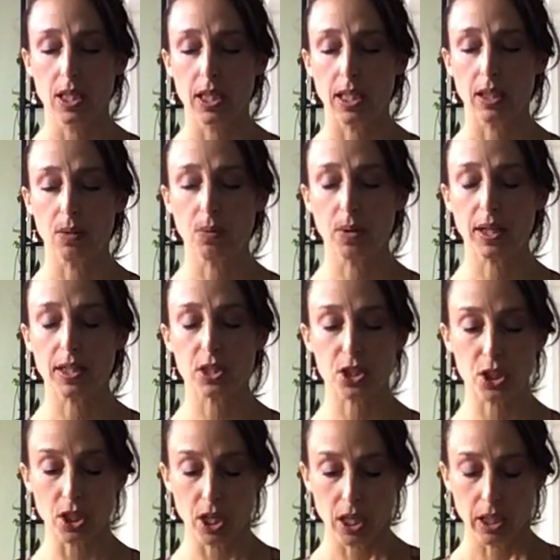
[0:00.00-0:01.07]
in which
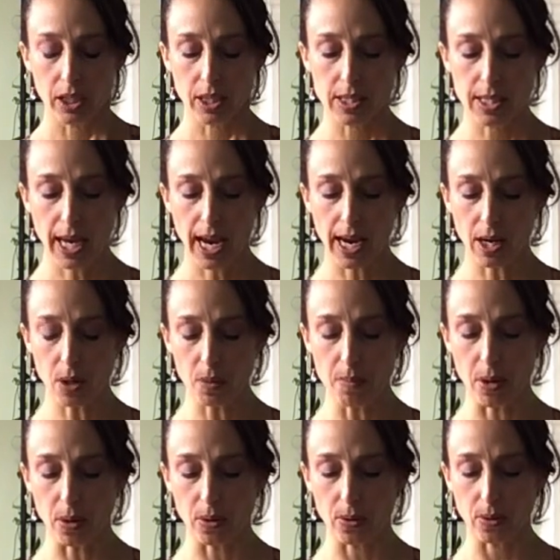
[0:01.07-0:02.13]
the
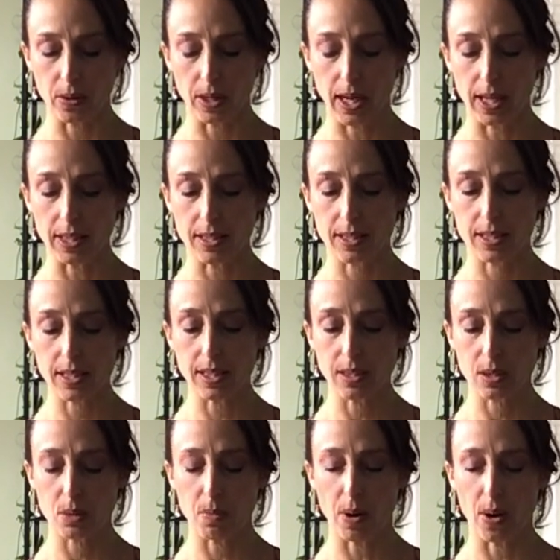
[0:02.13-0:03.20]
tailbone and the
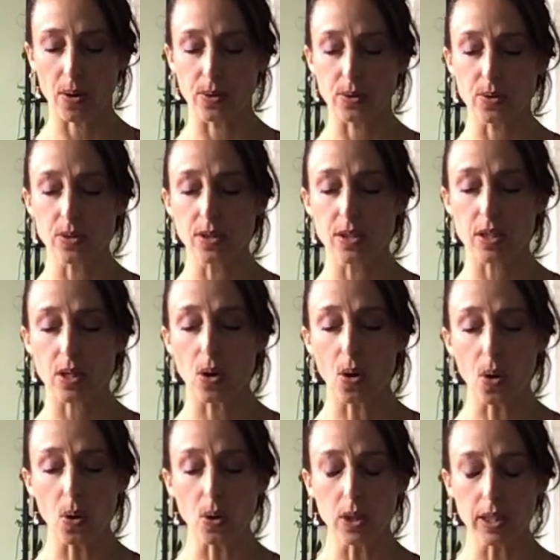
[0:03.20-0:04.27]
sits bones, the
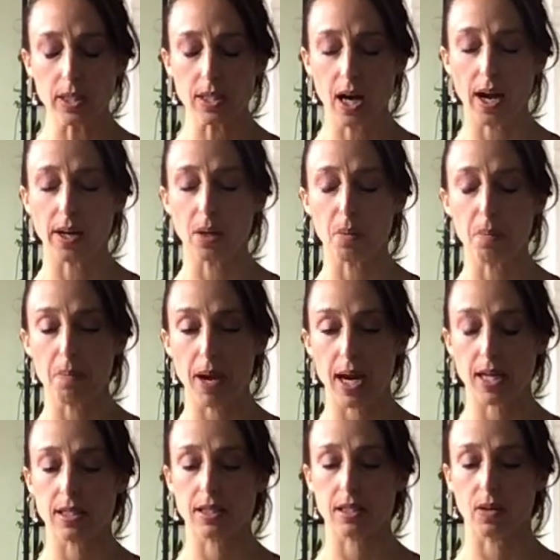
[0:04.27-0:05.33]
whole entire
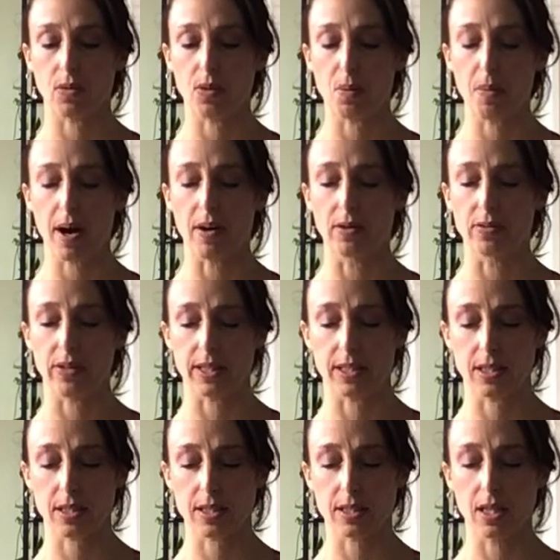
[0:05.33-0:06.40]
base of the
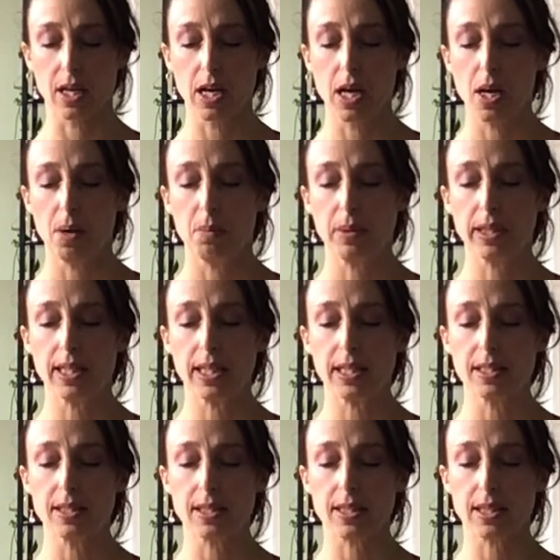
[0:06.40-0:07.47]
pelvis,
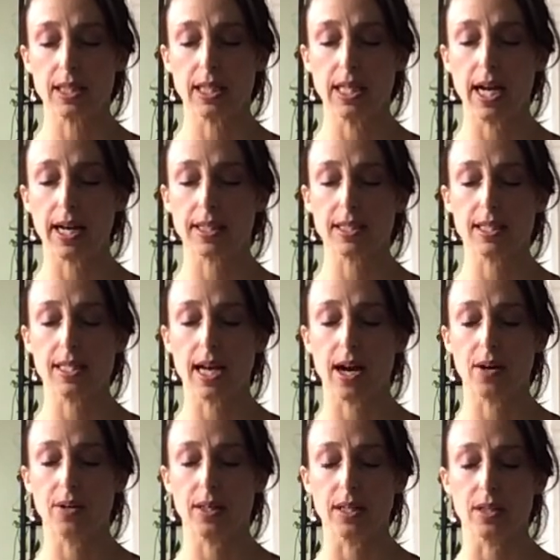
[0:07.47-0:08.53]
begins to connect
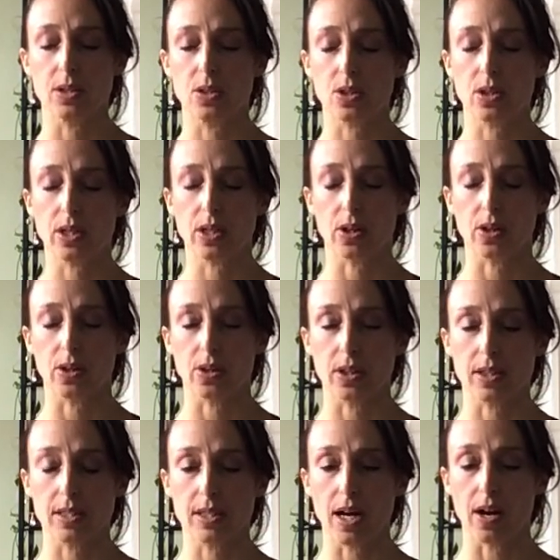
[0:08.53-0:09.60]
down into the earth
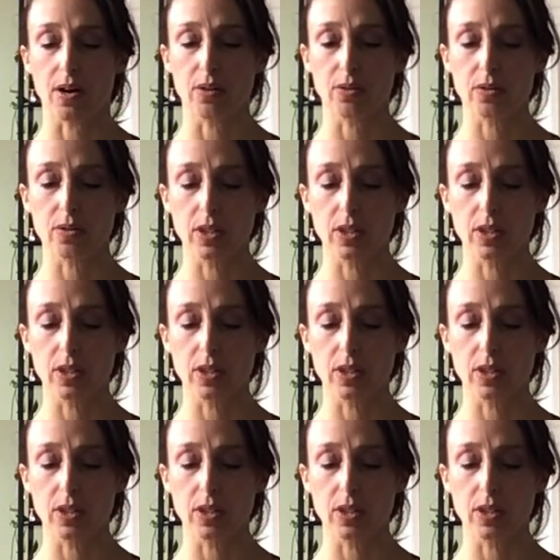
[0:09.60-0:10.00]
itself.